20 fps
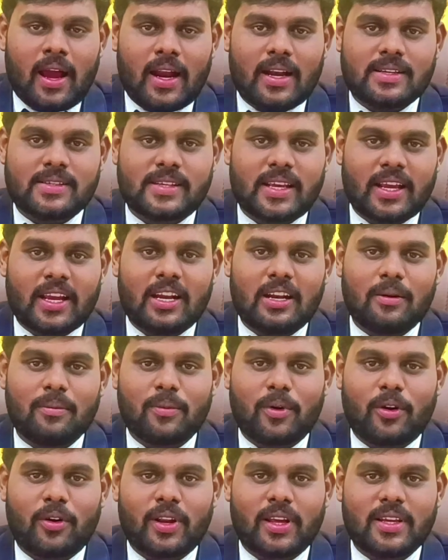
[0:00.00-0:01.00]
And
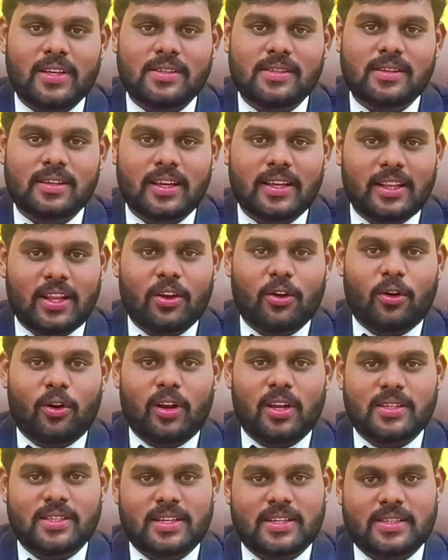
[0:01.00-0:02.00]
second mode is in the
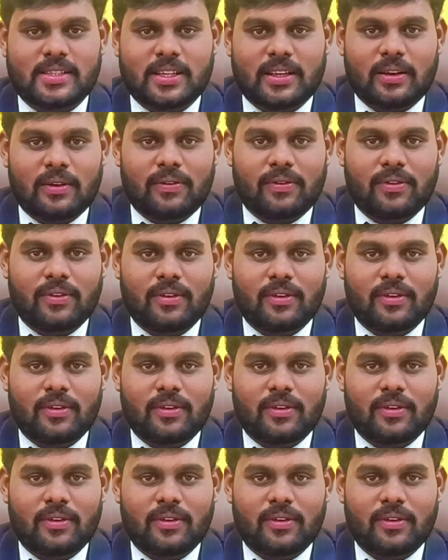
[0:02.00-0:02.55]
college itself.